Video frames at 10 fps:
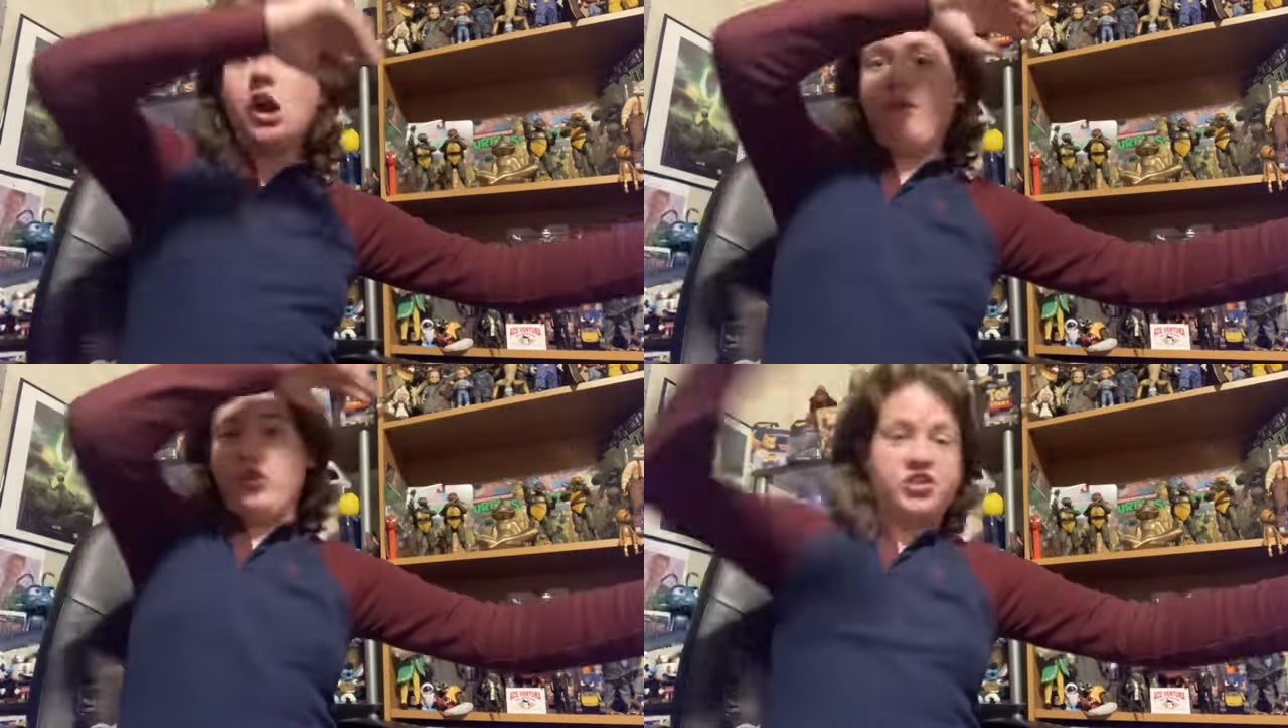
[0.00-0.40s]

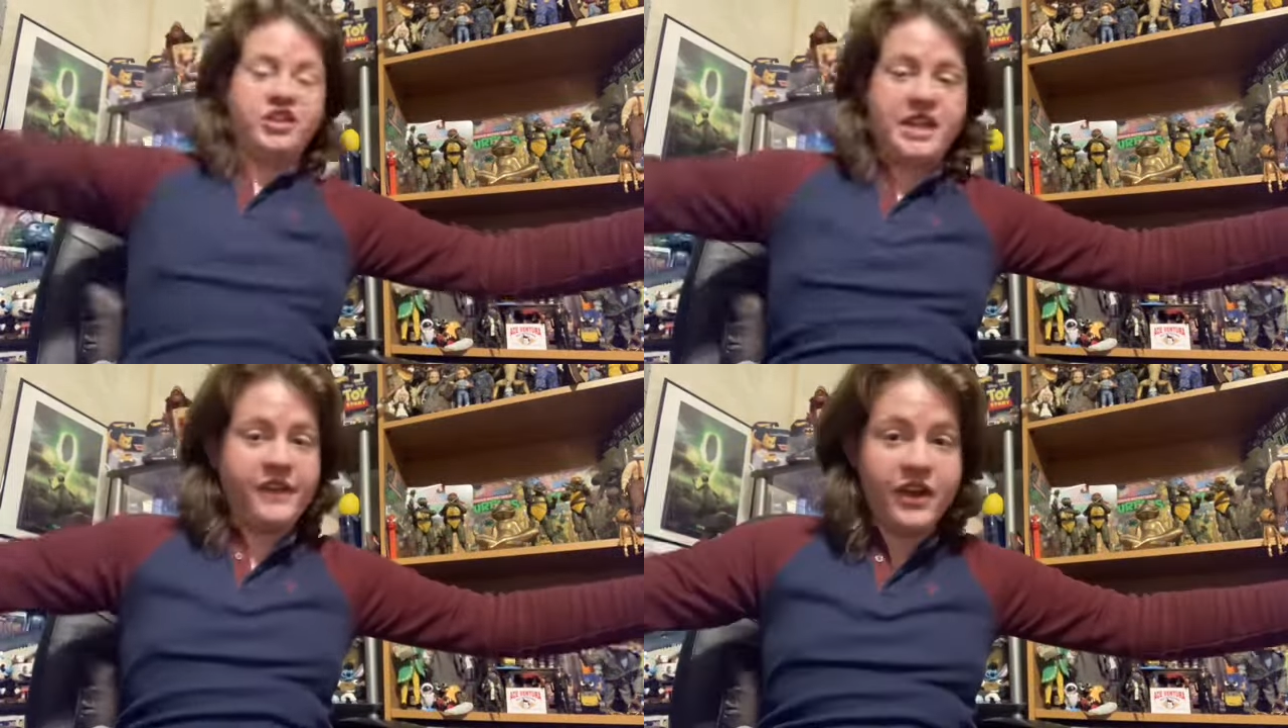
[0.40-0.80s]
versus
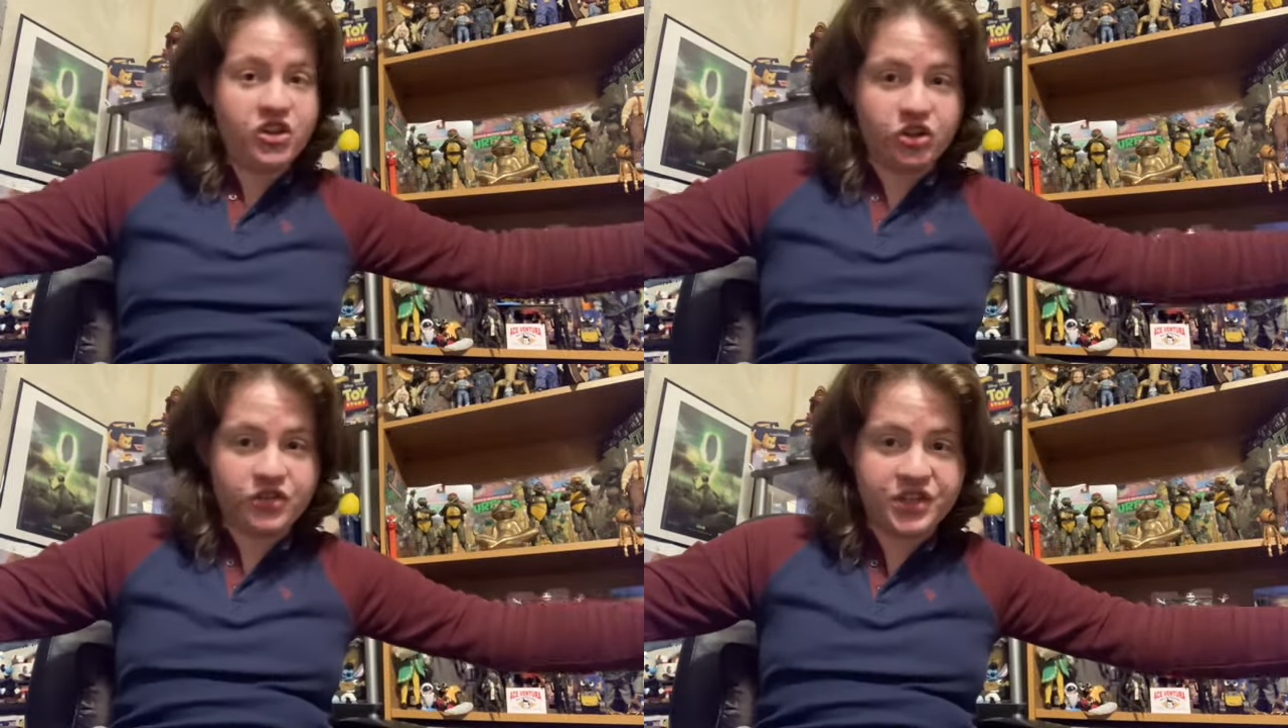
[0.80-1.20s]
the
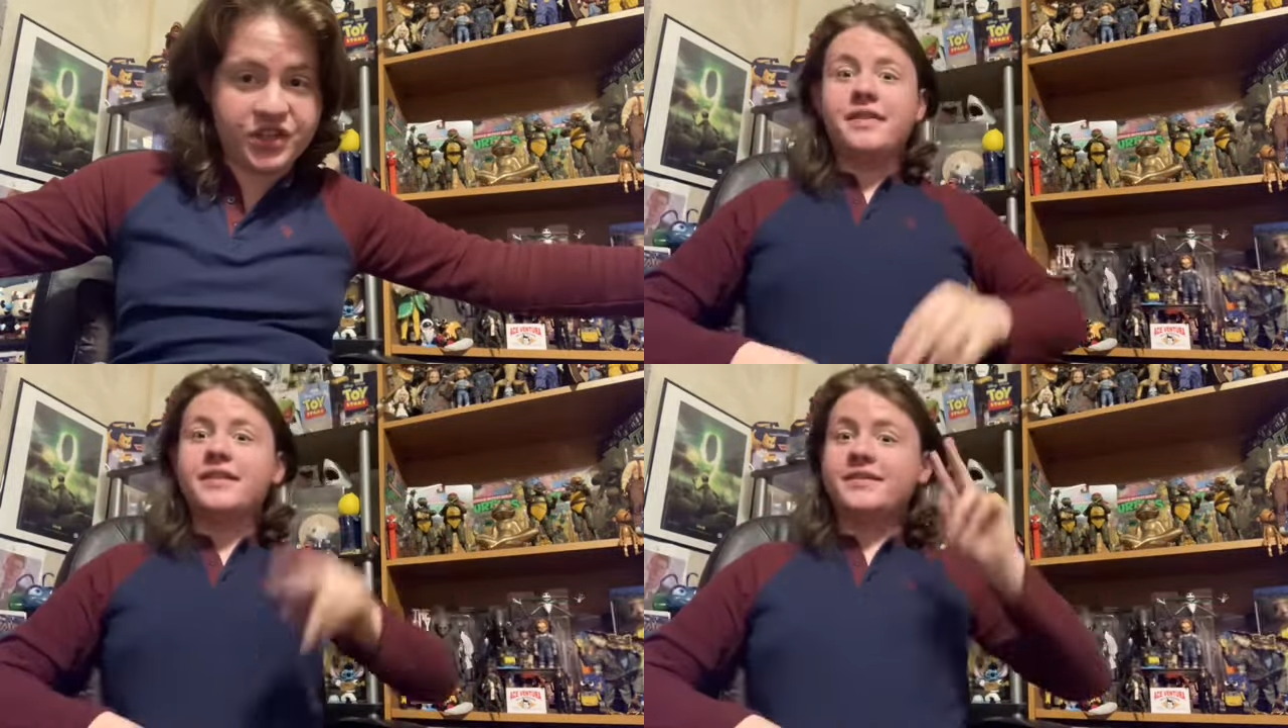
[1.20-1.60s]
Avengers.
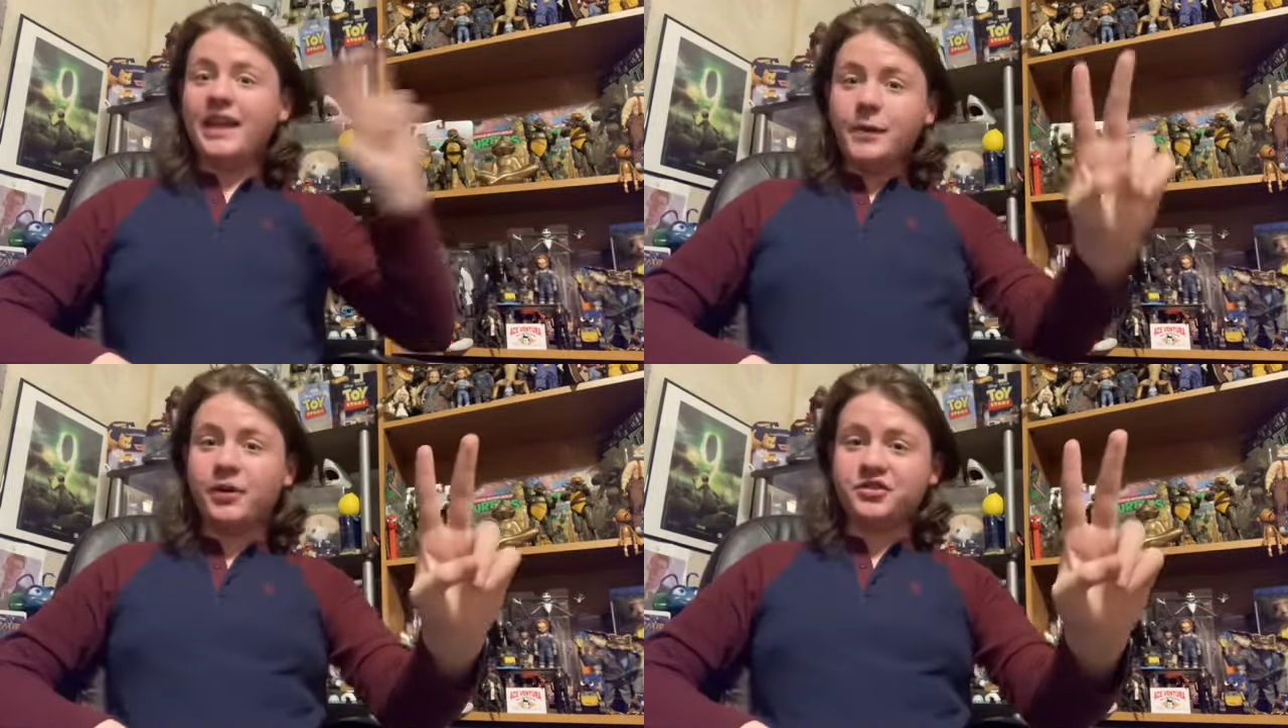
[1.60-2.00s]
In the
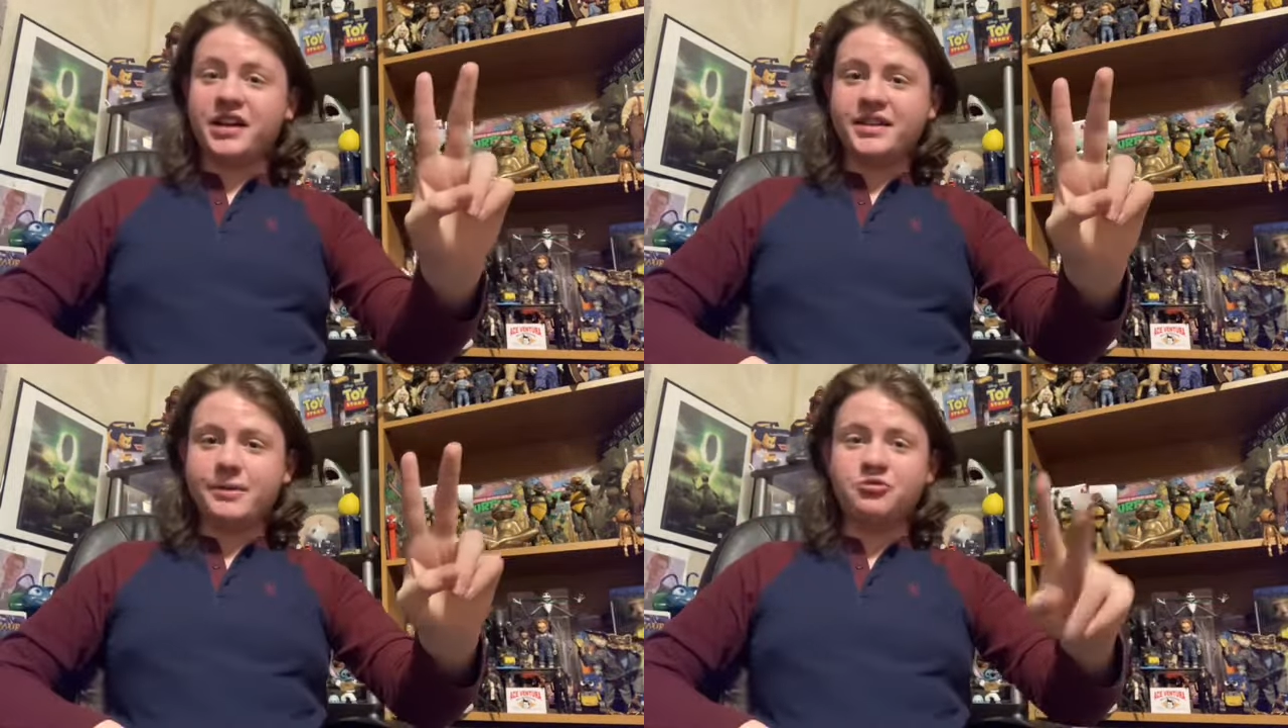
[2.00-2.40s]
second
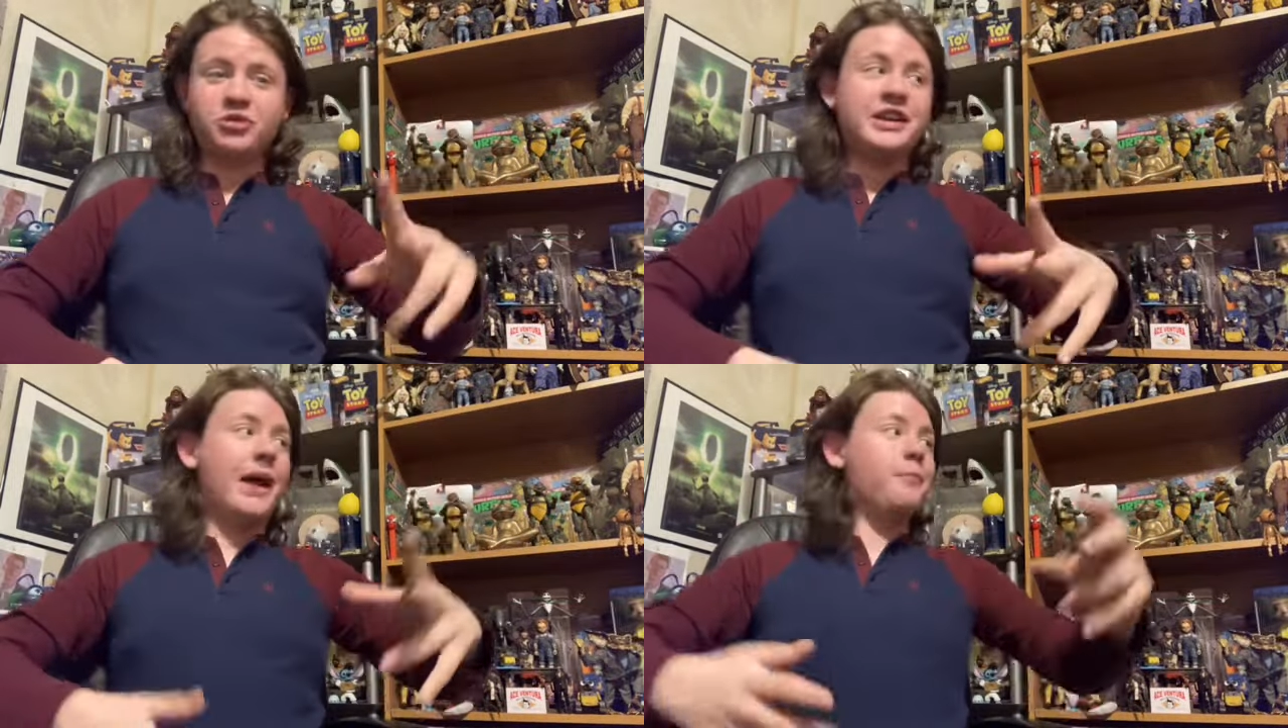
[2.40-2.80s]
post-credits scene, which
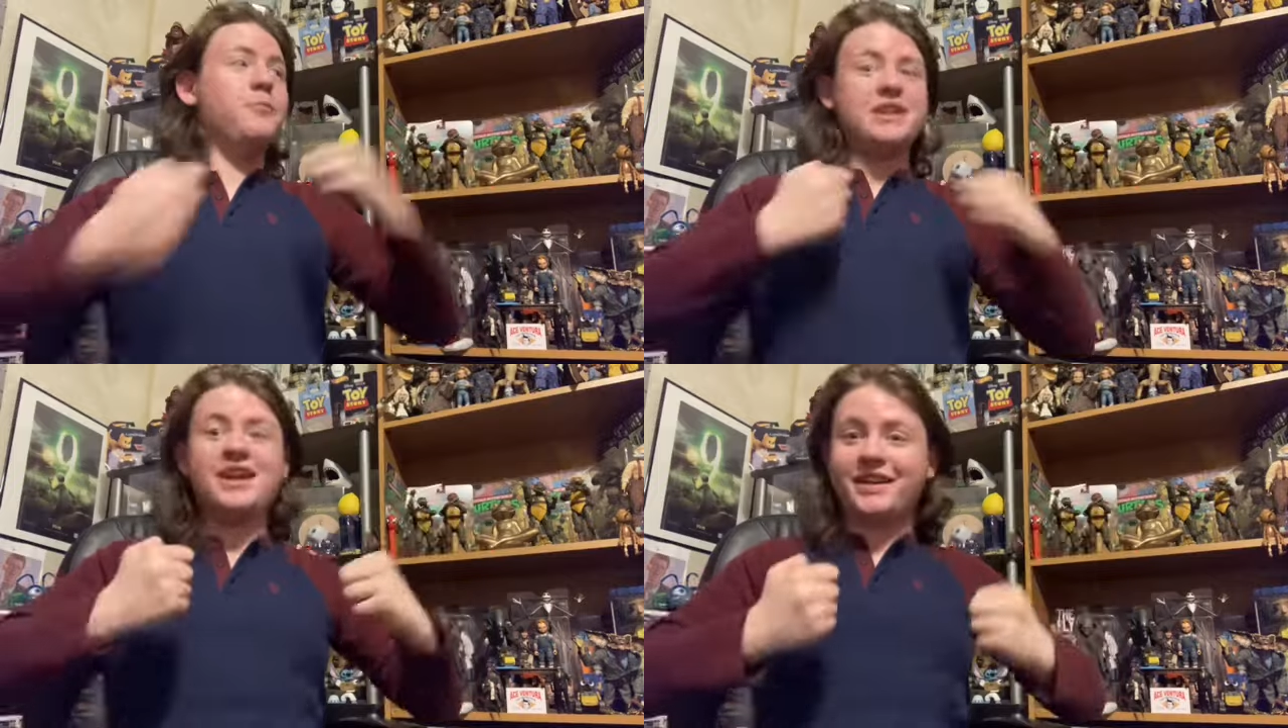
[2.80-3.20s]
really got
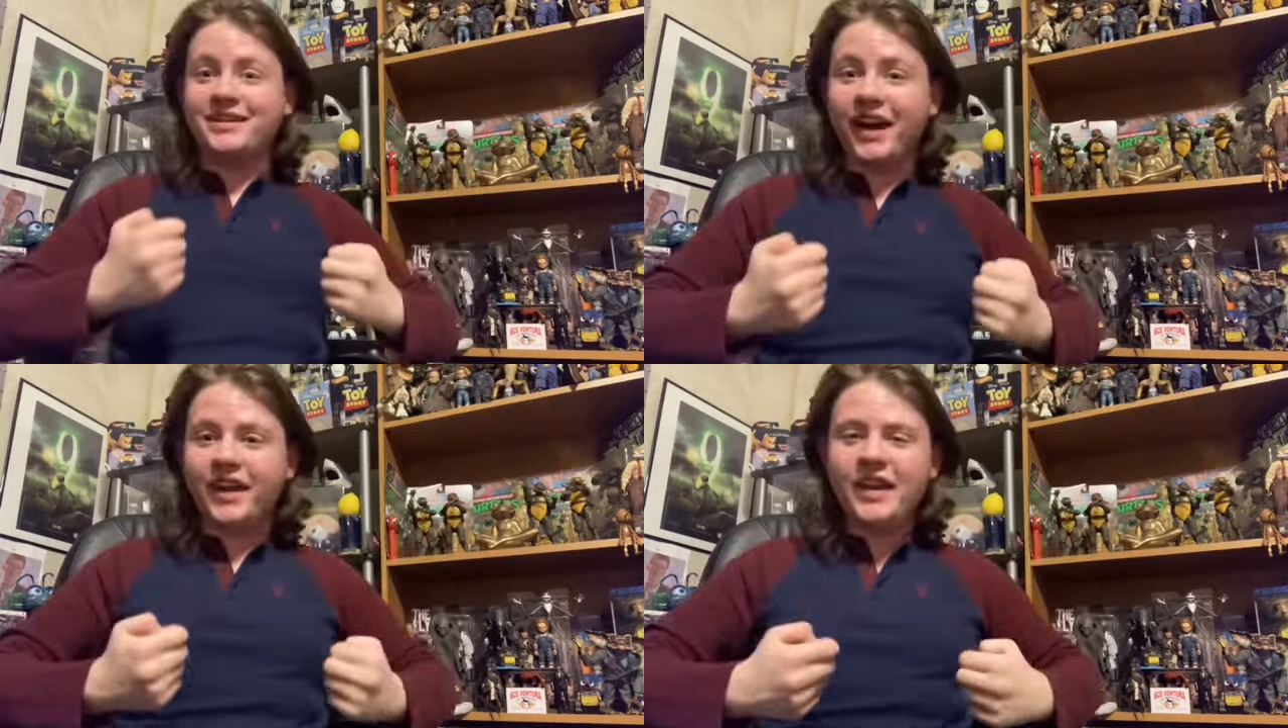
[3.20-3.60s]
me
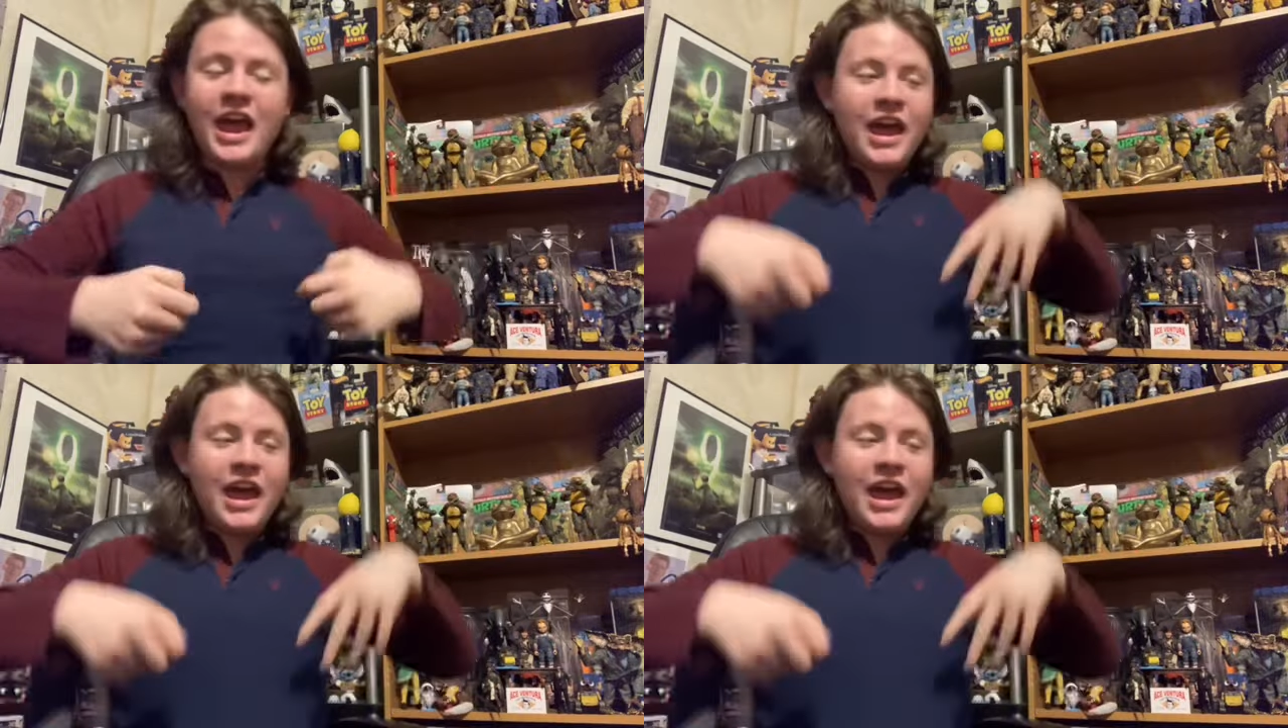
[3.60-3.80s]
excited,